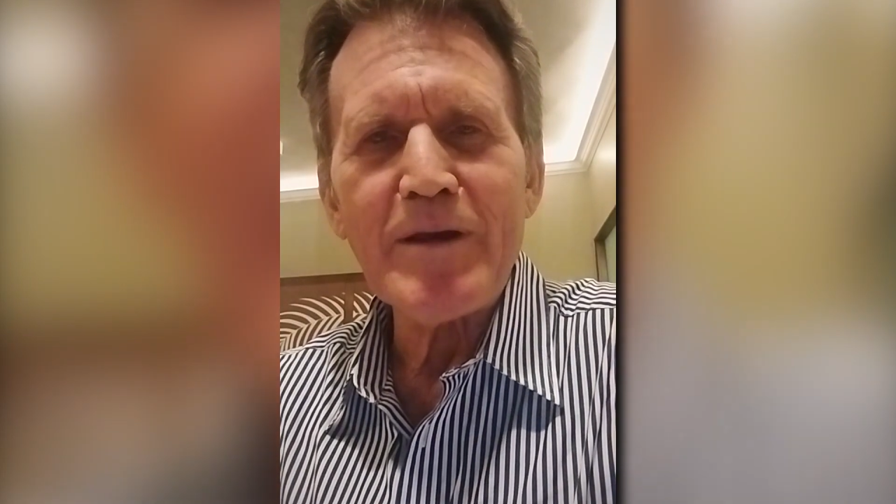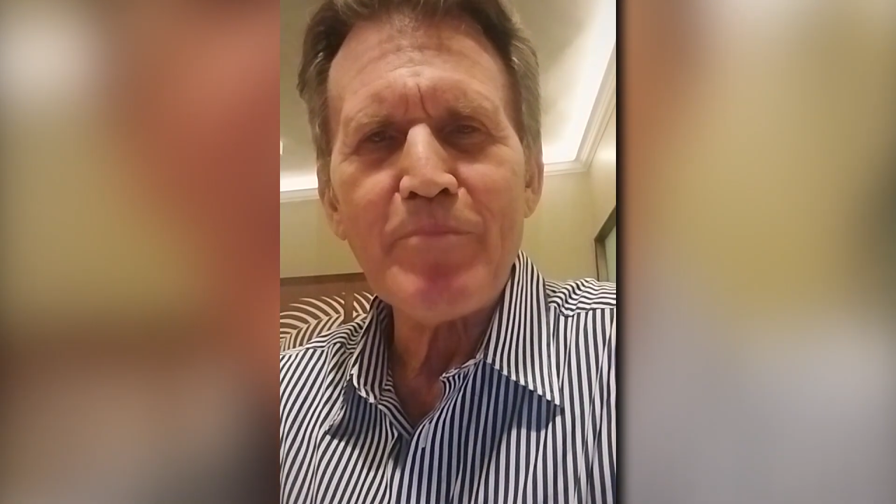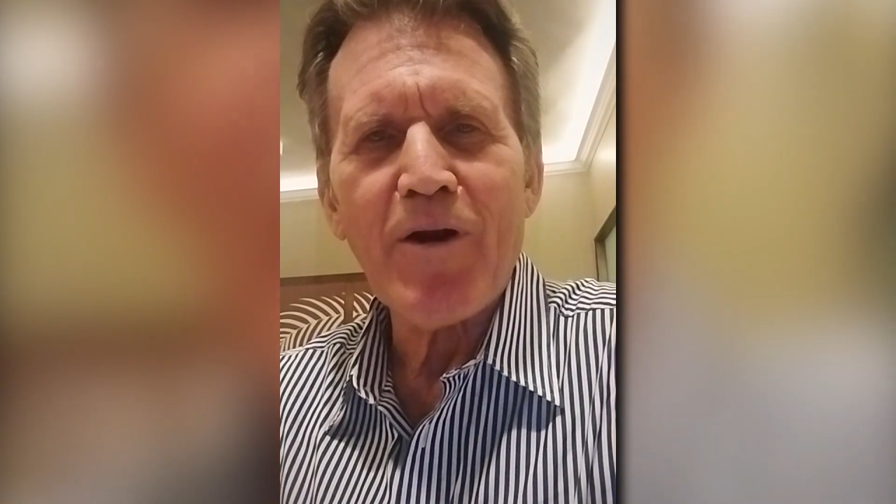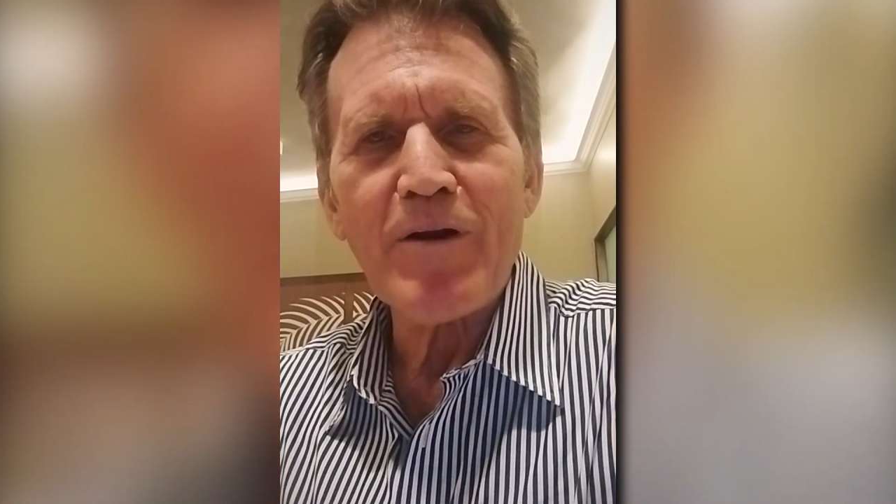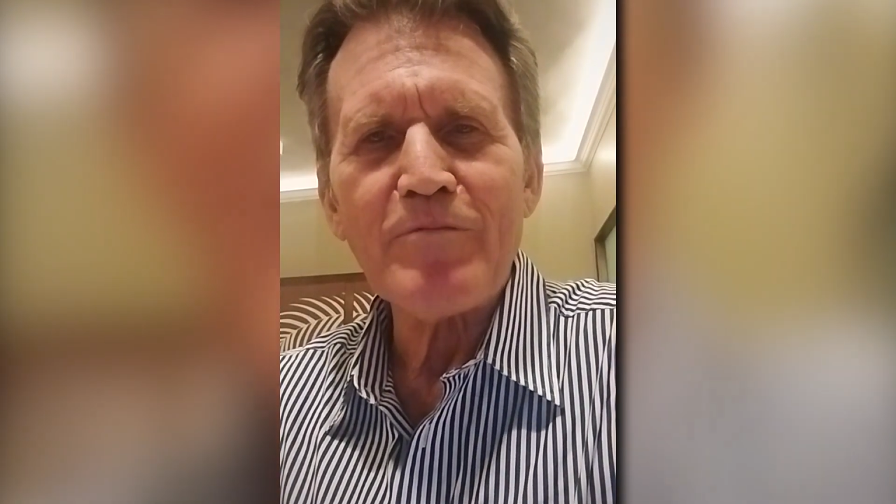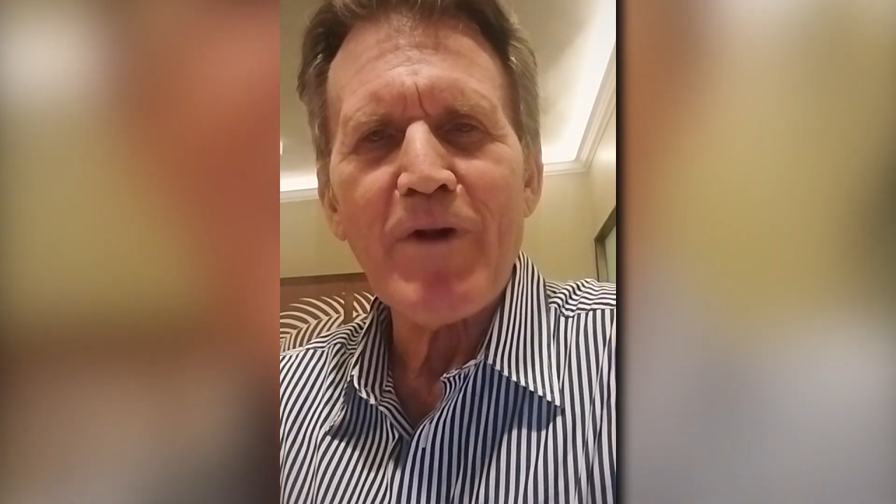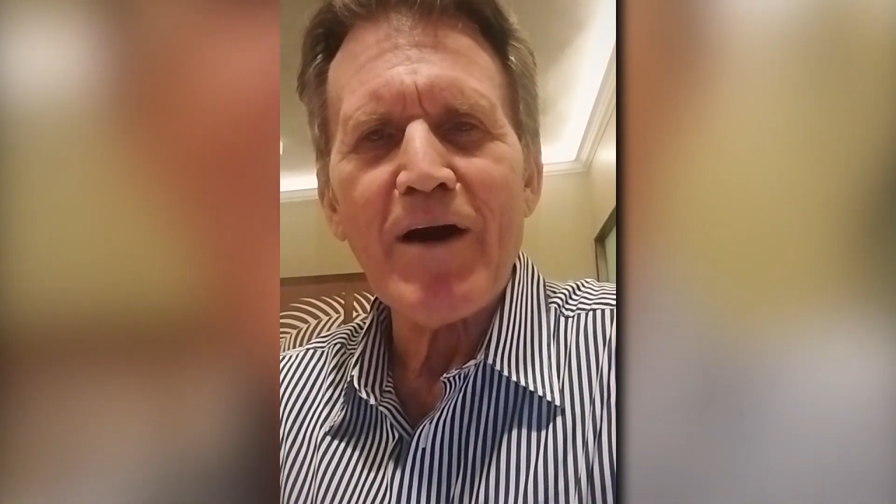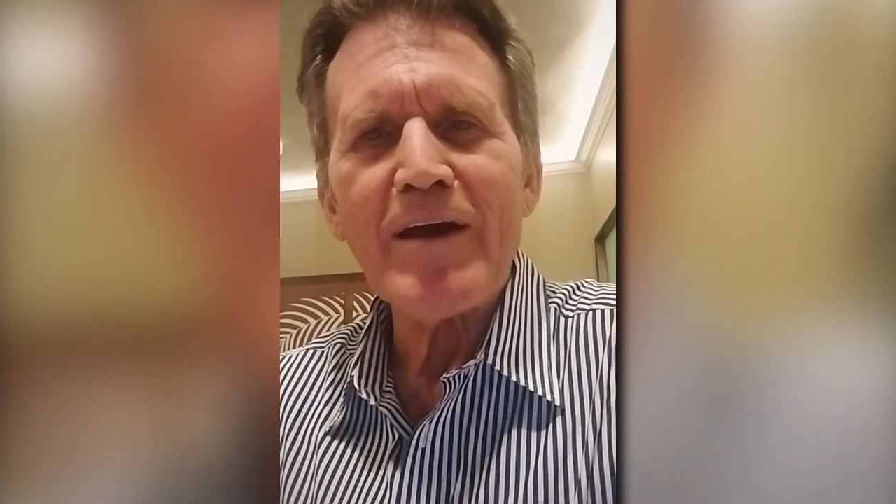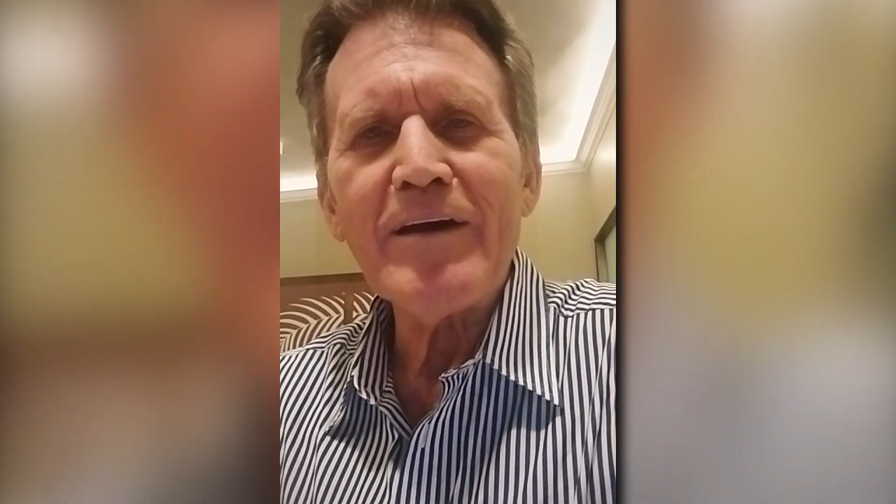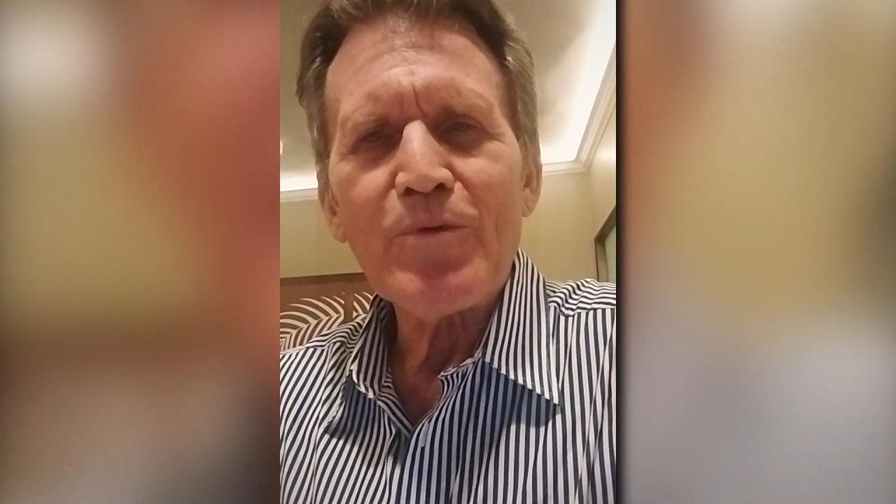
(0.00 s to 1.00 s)
big part of
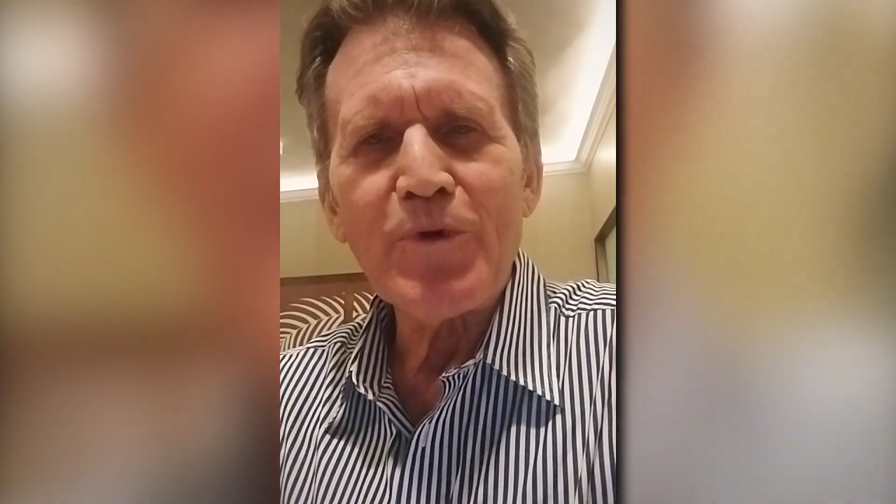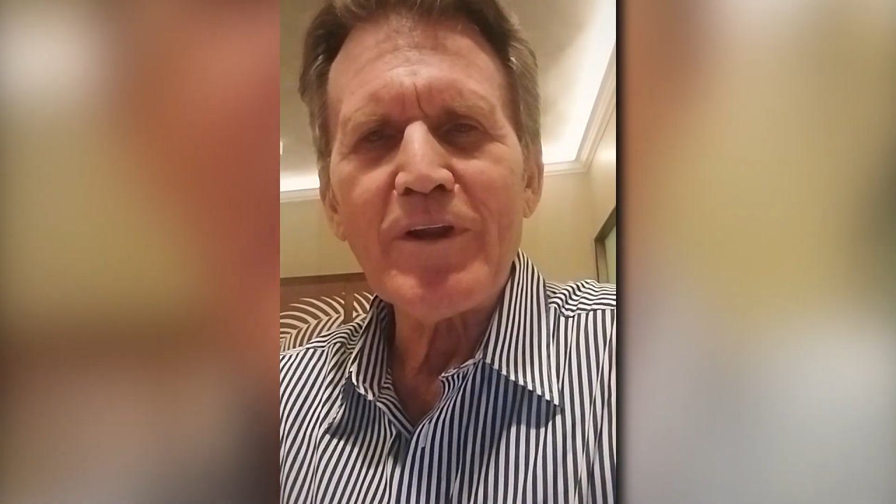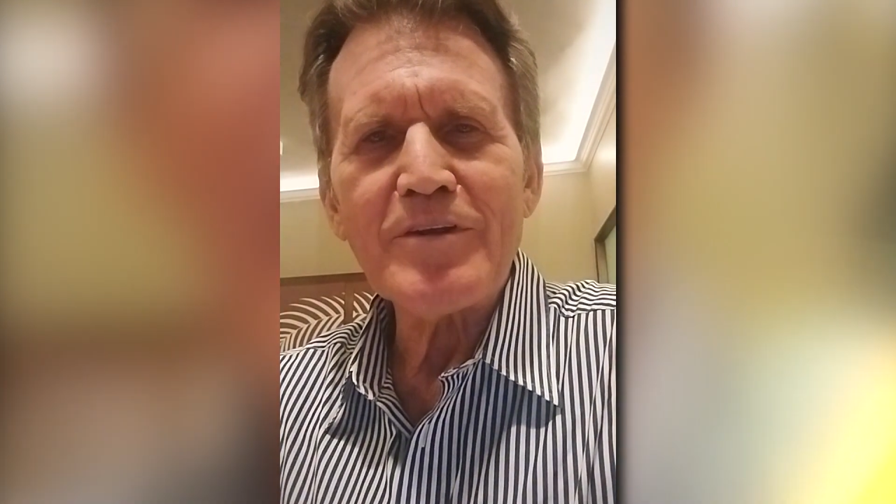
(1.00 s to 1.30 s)
my real